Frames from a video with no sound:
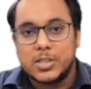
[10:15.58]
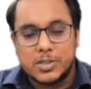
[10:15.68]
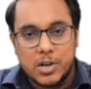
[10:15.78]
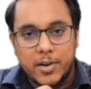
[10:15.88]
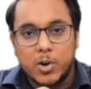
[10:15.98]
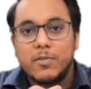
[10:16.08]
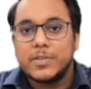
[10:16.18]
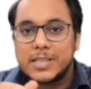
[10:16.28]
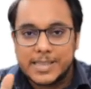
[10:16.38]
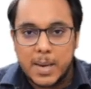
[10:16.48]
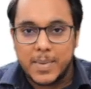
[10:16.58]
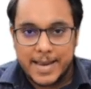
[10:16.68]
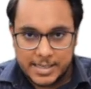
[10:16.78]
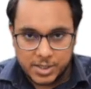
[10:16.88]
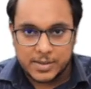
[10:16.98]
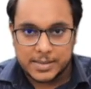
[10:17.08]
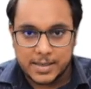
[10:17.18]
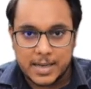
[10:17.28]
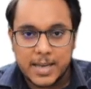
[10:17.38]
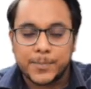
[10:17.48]
children of the same age. Is it
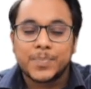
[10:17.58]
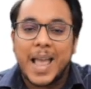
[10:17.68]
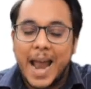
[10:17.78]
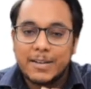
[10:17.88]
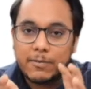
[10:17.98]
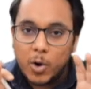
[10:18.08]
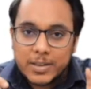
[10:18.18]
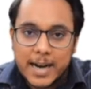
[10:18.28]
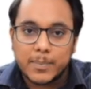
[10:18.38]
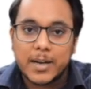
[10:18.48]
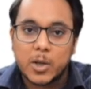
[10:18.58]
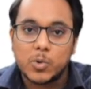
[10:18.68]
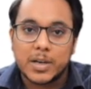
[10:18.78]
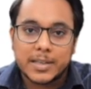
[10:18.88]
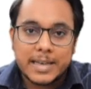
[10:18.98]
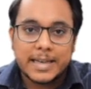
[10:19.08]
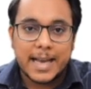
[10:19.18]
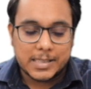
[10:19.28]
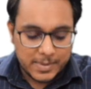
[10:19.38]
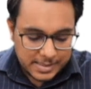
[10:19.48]
clear? And for that particular thing, it
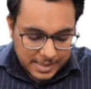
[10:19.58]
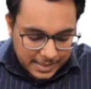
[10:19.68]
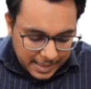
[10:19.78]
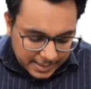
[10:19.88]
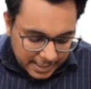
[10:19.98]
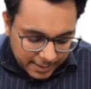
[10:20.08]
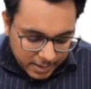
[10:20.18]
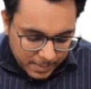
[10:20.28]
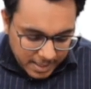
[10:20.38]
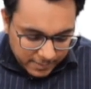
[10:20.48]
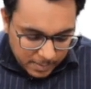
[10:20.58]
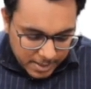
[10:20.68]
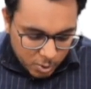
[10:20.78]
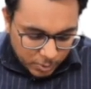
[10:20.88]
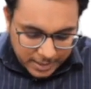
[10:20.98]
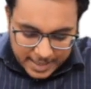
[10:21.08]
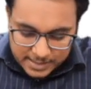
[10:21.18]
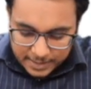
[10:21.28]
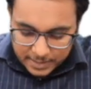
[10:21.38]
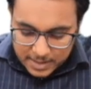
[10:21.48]
has been said that the government will be
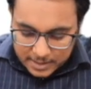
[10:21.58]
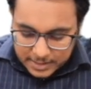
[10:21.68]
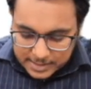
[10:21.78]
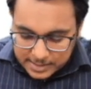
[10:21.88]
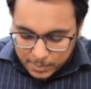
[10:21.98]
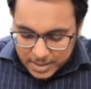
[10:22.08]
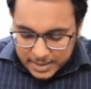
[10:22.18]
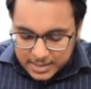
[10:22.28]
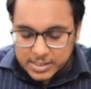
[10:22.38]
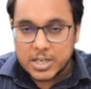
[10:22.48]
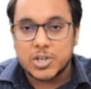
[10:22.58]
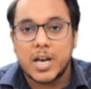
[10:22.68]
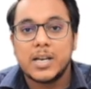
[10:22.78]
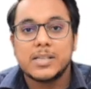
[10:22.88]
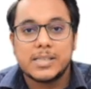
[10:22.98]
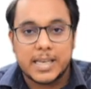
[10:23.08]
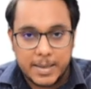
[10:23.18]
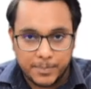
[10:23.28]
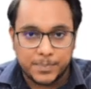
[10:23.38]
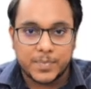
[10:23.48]
utilizing the Samagra Shiksha
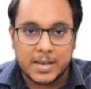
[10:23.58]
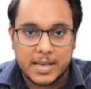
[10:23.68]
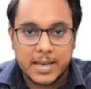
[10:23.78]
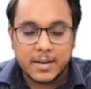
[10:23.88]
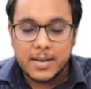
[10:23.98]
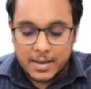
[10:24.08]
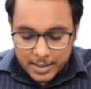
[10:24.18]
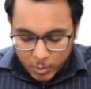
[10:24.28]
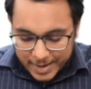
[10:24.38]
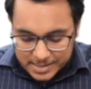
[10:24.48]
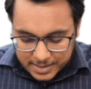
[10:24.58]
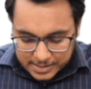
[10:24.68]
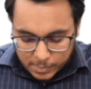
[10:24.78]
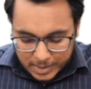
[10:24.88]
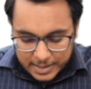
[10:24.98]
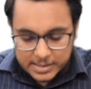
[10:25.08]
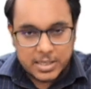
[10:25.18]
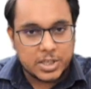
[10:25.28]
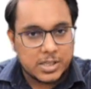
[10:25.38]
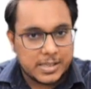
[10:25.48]
scheme. Clear? Now guys, the Samagra
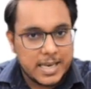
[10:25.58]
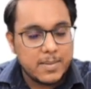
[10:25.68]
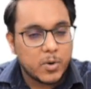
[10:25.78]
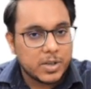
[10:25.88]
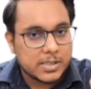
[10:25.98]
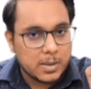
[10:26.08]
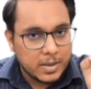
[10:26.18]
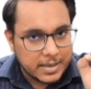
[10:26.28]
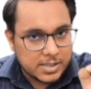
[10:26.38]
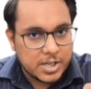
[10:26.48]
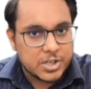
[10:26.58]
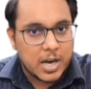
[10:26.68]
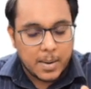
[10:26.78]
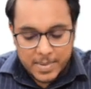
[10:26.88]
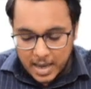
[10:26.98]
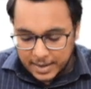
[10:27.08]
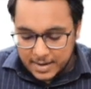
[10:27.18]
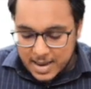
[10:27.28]
Shiksha scheme or the Samagra Shiksha Abhiyan